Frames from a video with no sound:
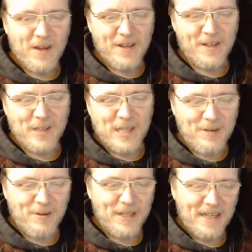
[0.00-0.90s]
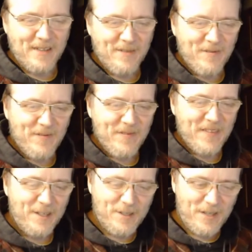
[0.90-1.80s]
You literally,
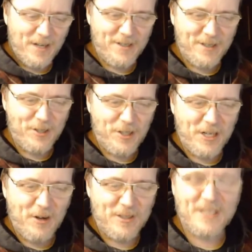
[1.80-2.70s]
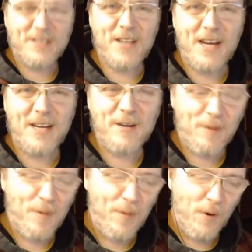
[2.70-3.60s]
here's a sheet called a sighting
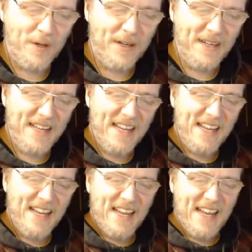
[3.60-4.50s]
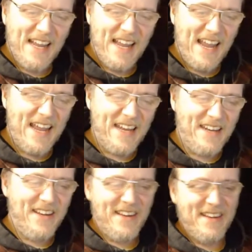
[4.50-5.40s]
report, and
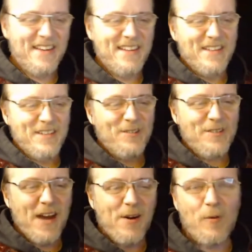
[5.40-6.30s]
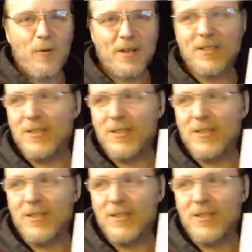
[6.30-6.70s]
you'll know how it works